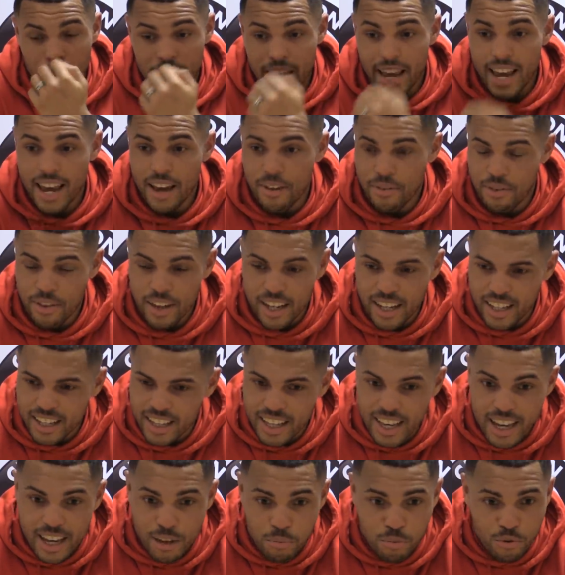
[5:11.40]
Yeah, I think,
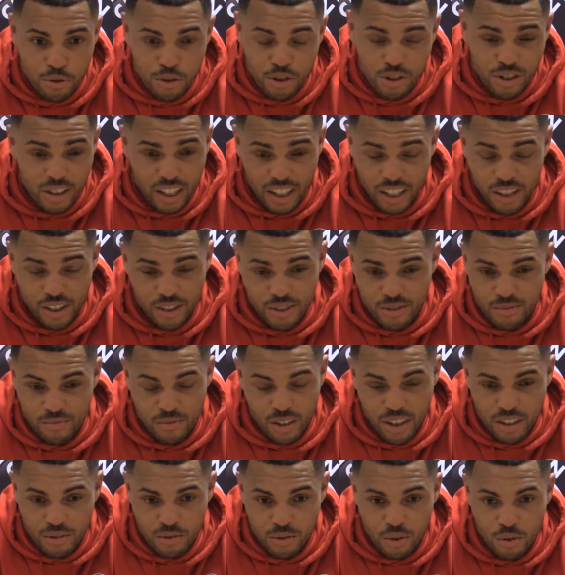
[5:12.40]
yeah, it was just because
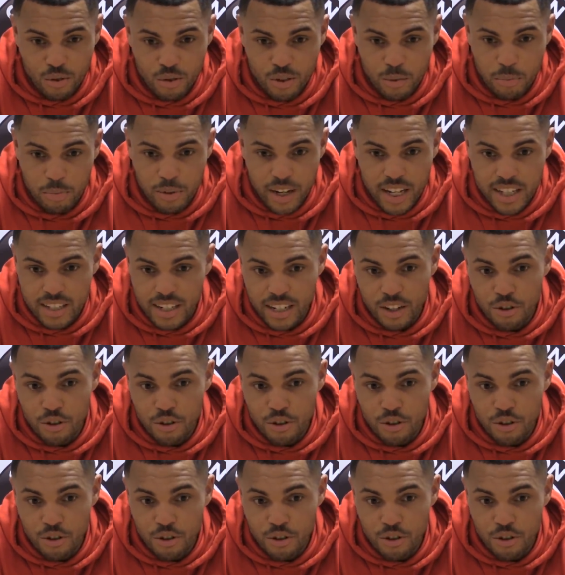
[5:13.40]
it was corner brace.